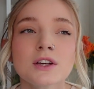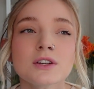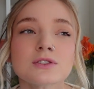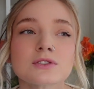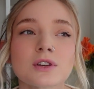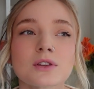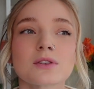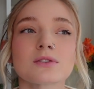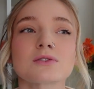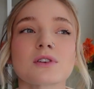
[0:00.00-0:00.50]

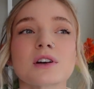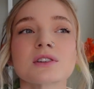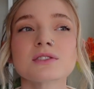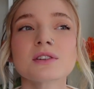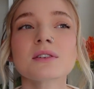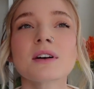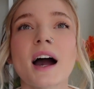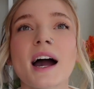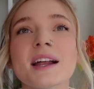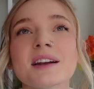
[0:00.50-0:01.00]
So there's
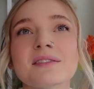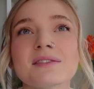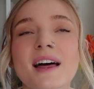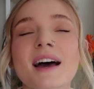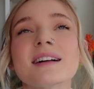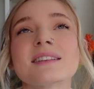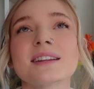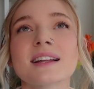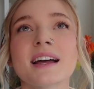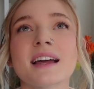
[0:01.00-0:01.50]
also kind of
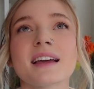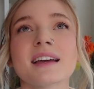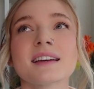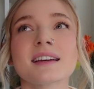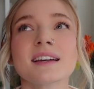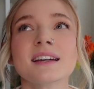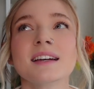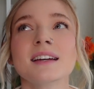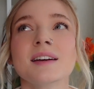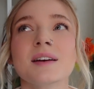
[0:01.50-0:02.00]
that
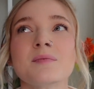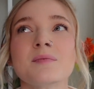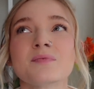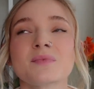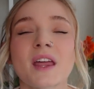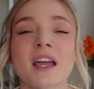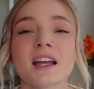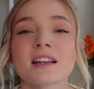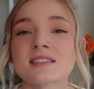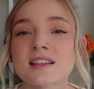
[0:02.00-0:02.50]
like
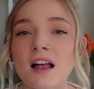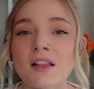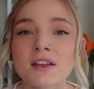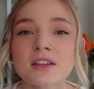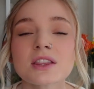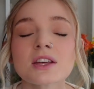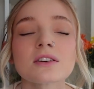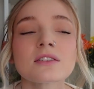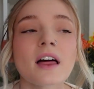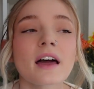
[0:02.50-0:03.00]
like it's not
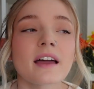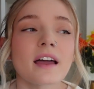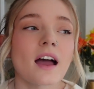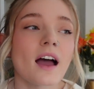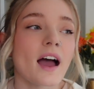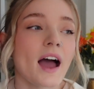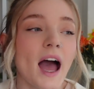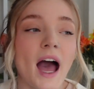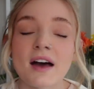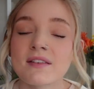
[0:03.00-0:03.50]
like they're like
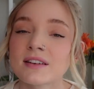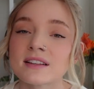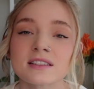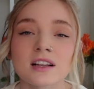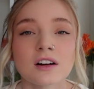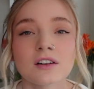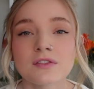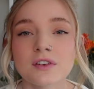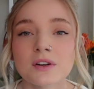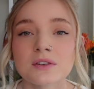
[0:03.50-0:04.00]
having
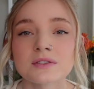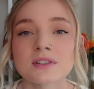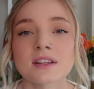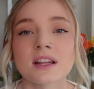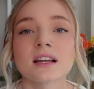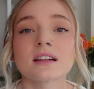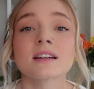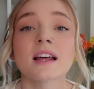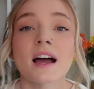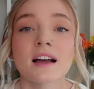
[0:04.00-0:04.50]
cell phones and
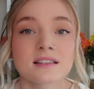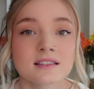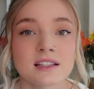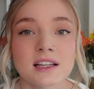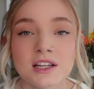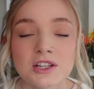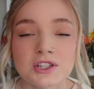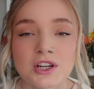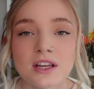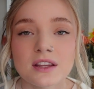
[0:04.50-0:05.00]
like
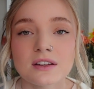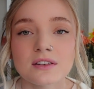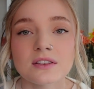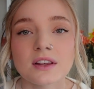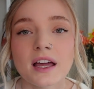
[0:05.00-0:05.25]
texting each other.